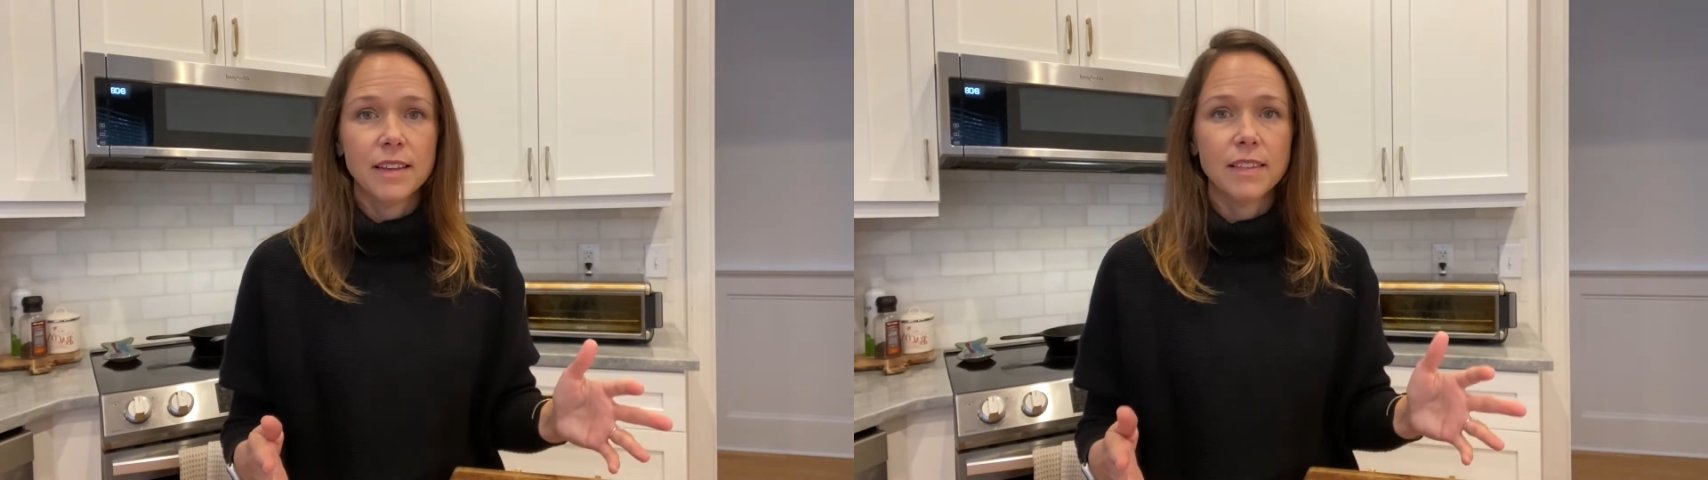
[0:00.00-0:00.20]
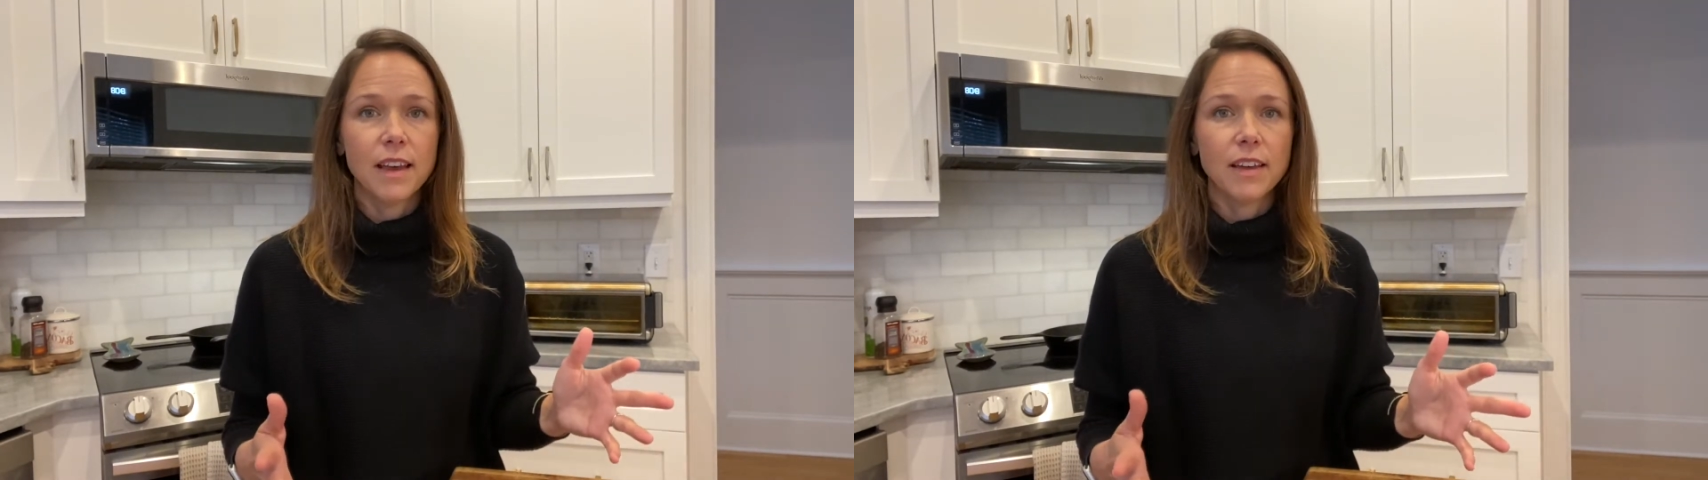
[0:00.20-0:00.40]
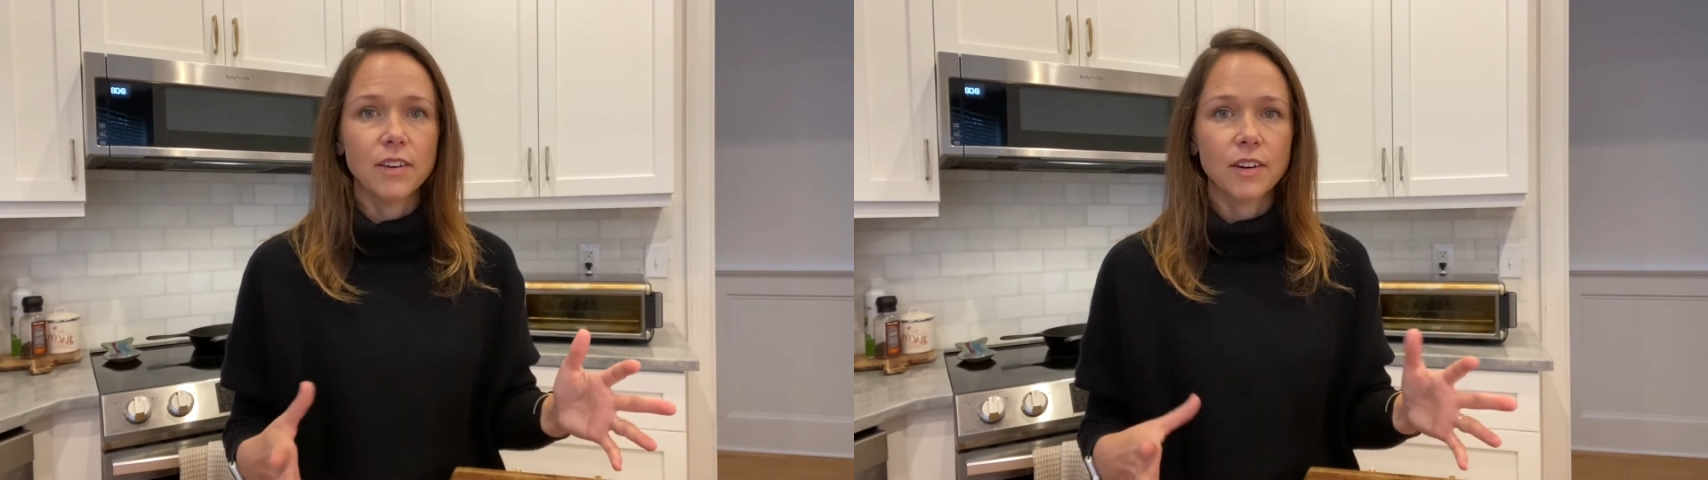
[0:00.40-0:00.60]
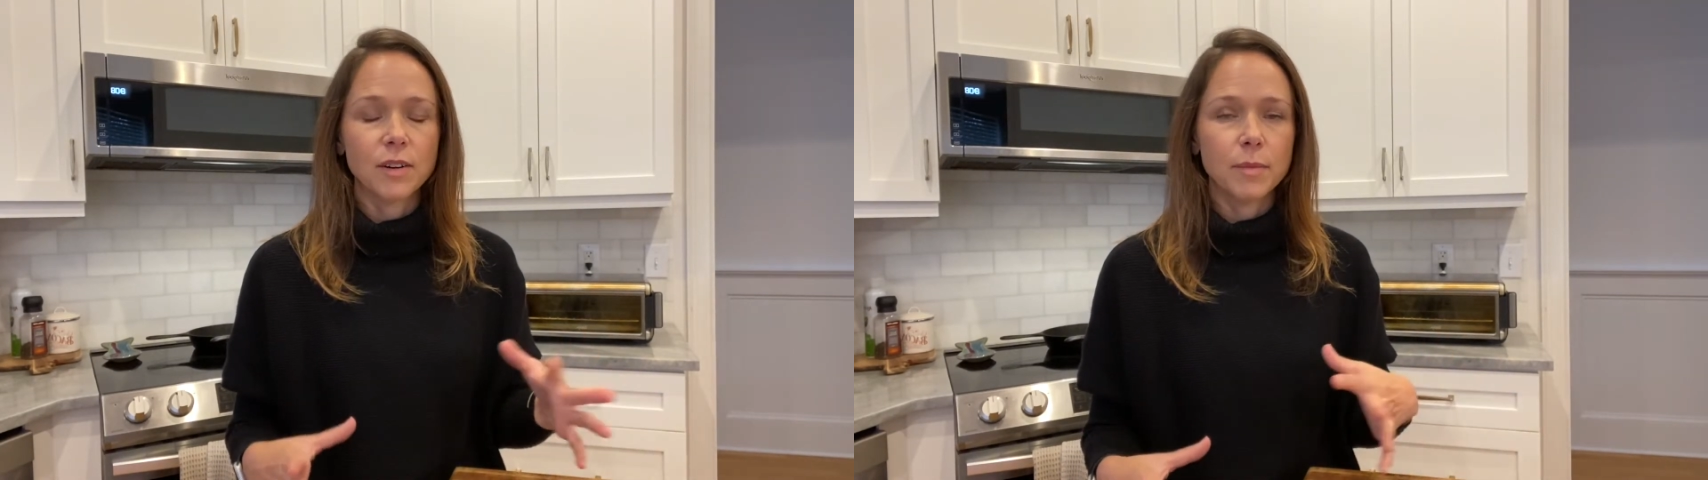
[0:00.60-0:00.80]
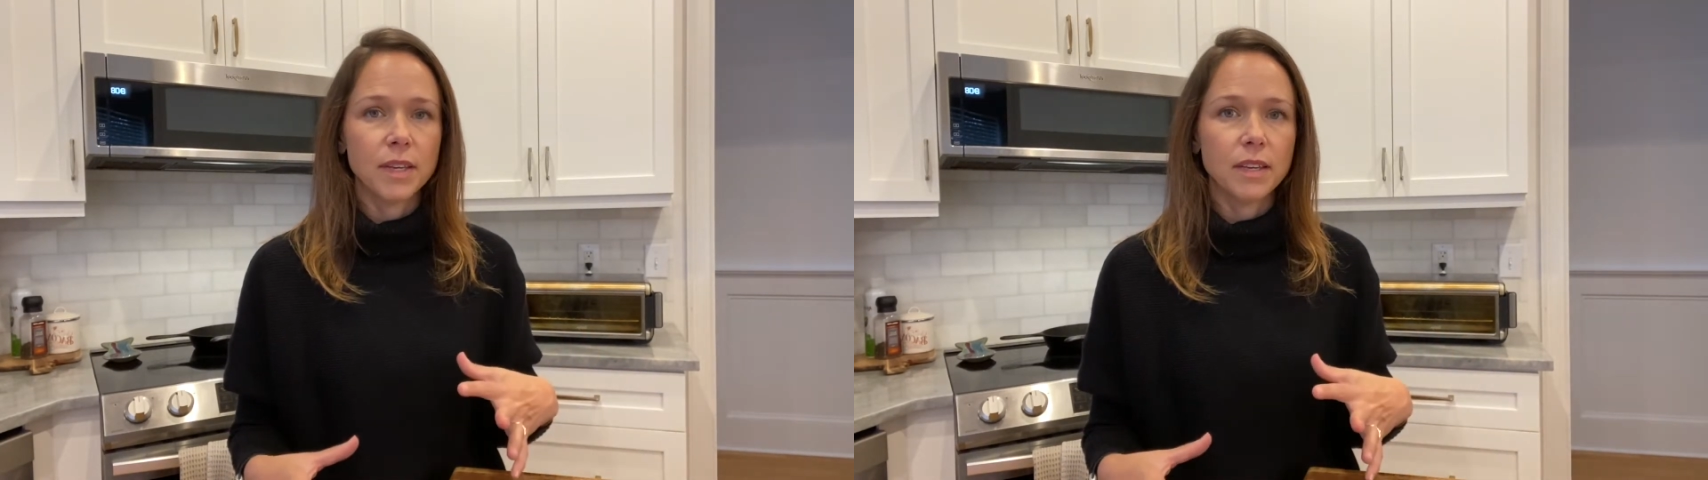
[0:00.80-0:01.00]
that you're gonna
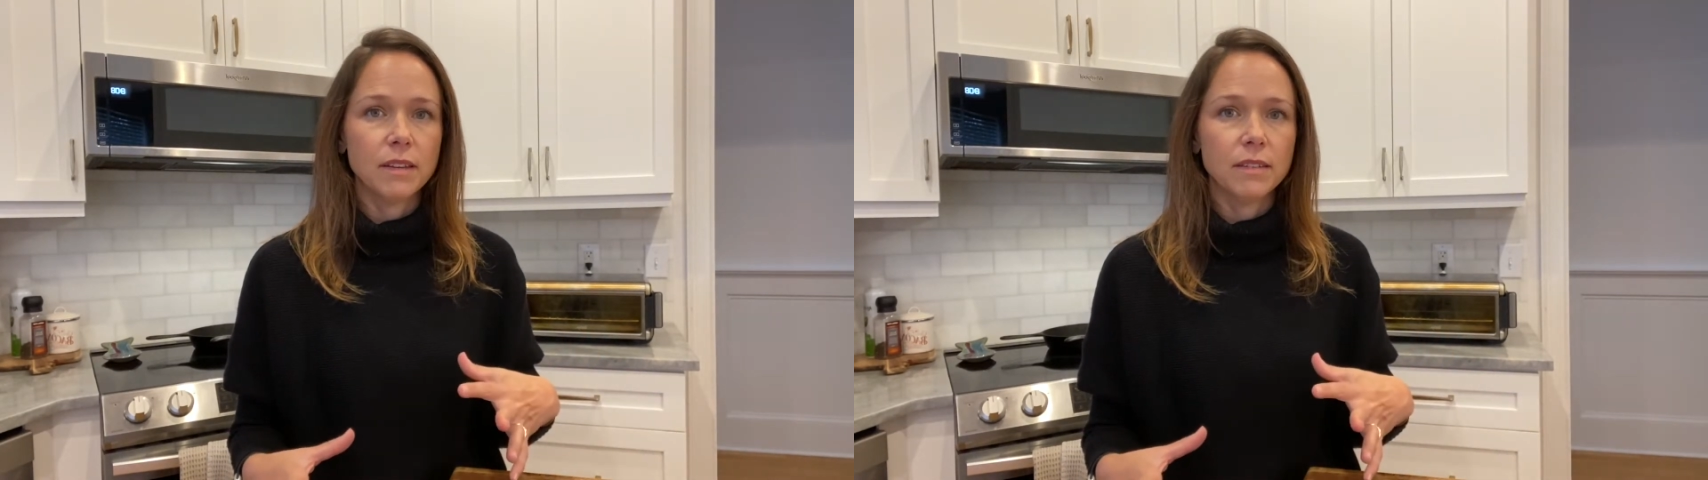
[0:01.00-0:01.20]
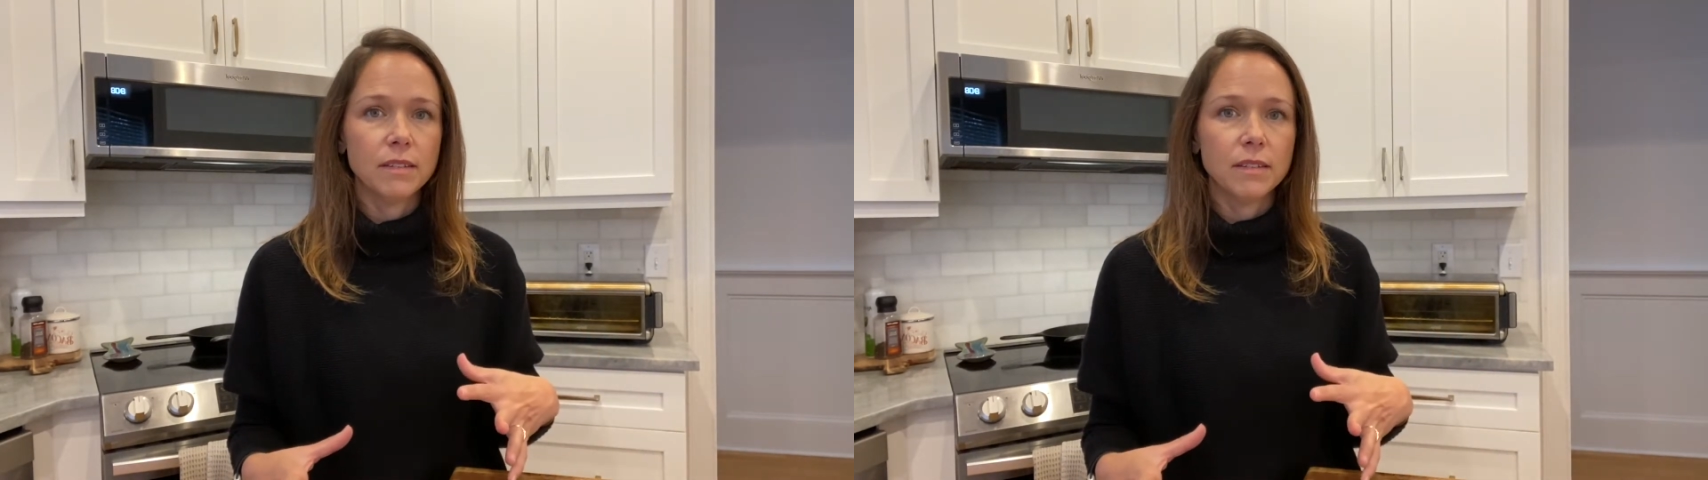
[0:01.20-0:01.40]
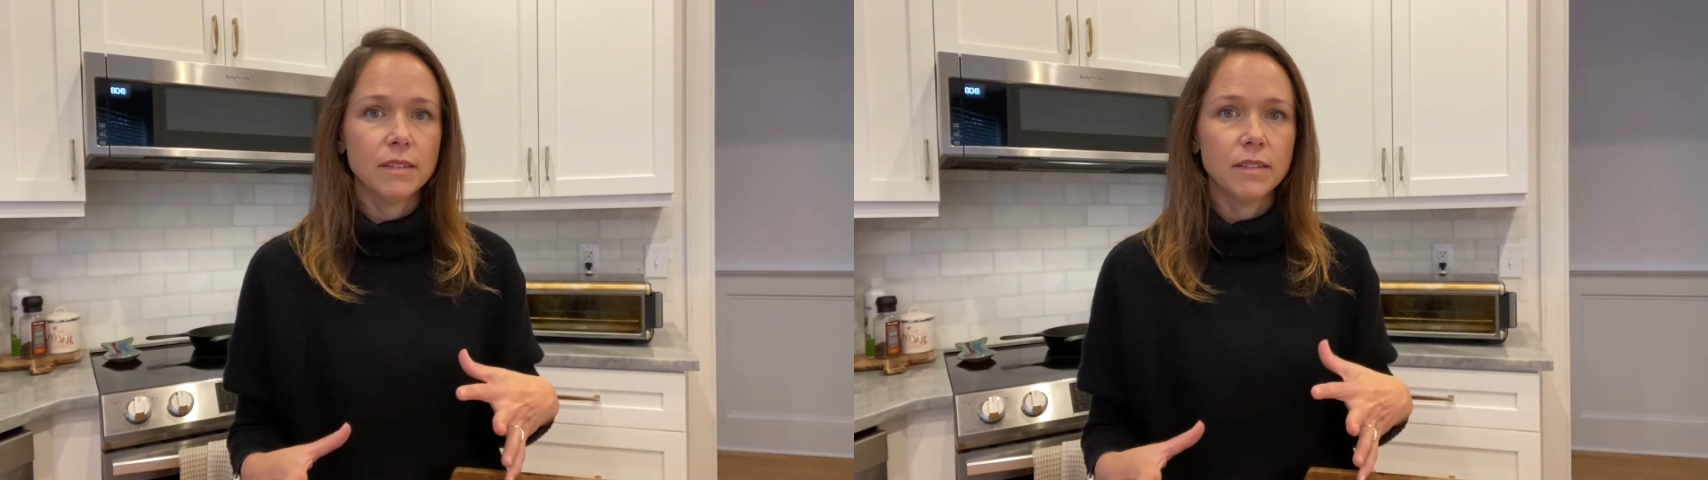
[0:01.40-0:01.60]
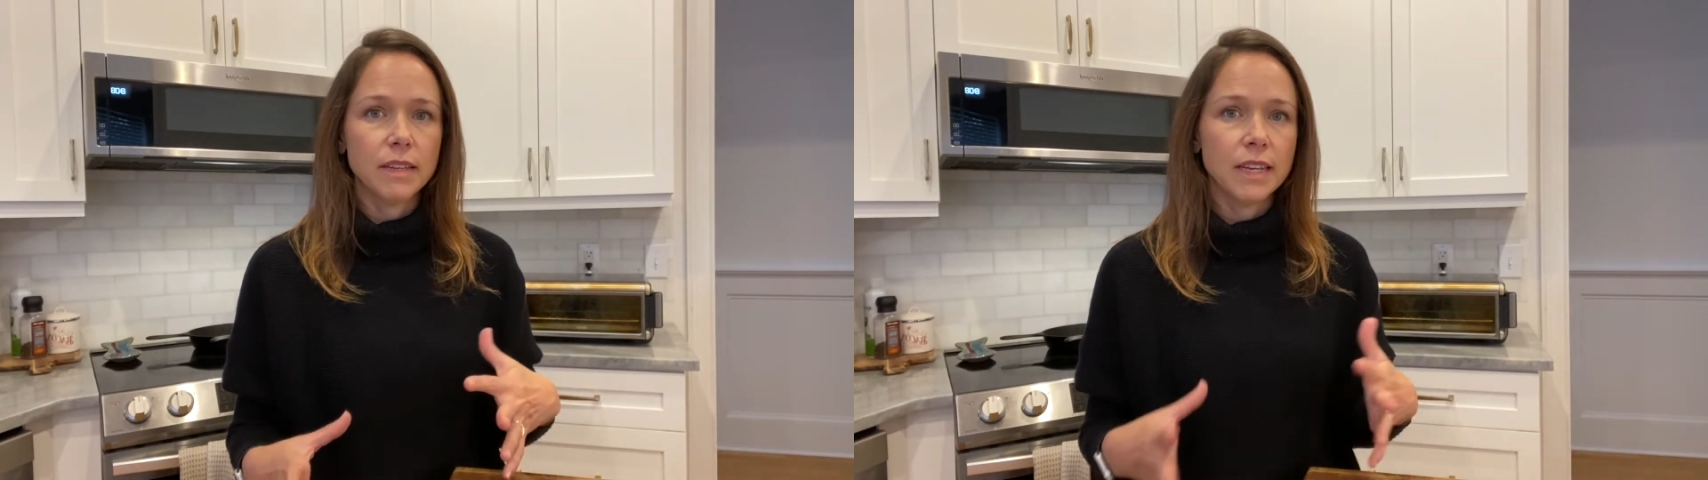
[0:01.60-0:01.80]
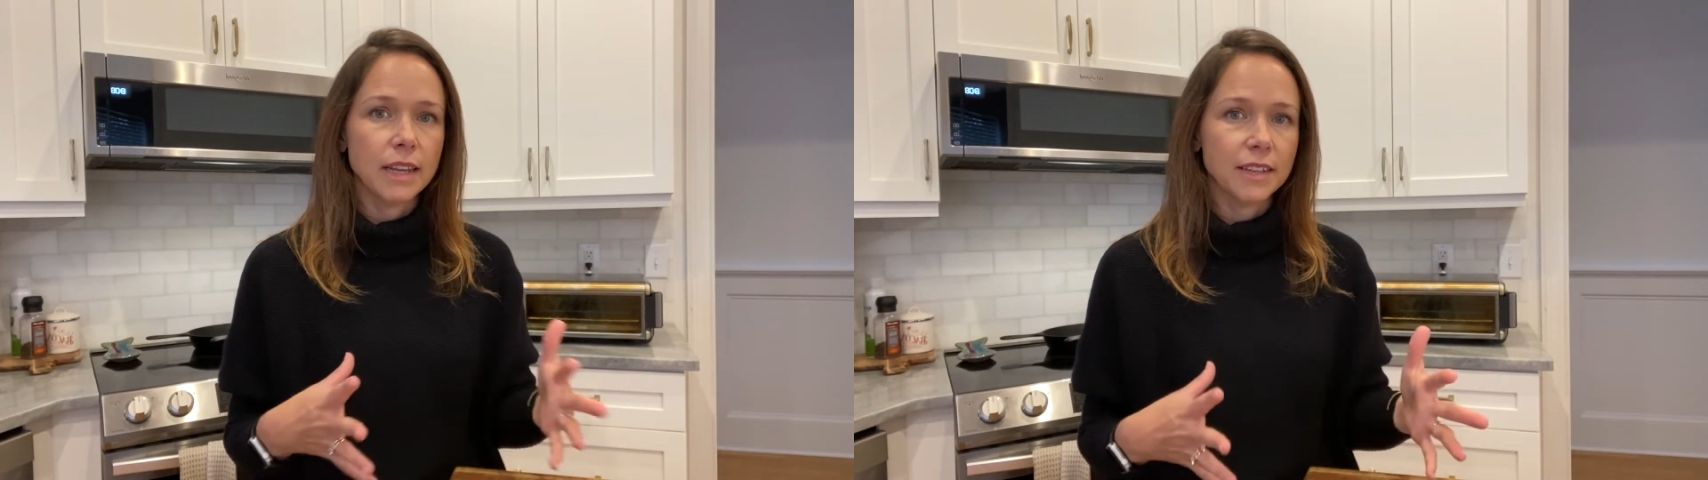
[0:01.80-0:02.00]
be
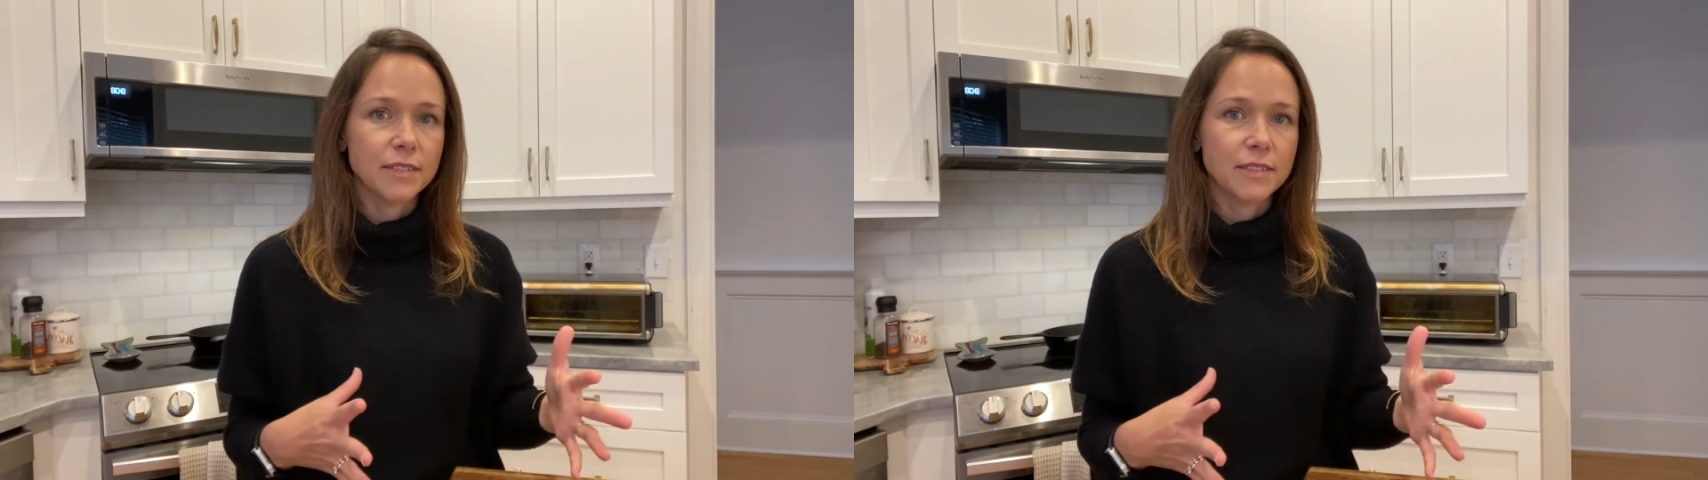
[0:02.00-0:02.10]
eating.